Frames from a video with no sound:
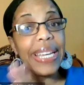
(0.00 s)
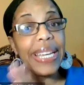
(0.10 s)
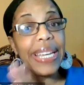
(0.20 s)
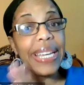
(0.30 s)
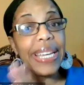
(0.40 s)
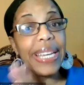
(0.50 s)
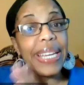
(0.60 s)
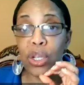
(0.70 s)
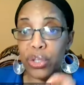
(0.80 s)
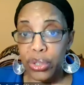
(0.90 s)
I'm repeating
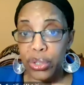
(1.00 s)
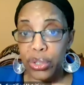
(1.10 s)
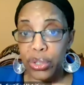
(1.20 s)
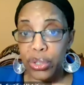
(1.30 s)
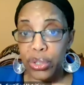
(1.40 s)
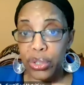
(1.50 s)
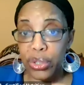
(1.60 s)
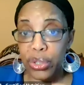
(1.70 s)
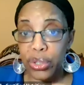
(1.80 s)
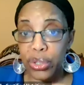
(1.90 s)
that. If you're a woman in
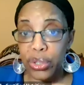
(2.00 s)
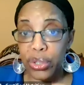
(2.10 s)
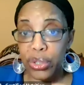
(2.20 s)
midlife,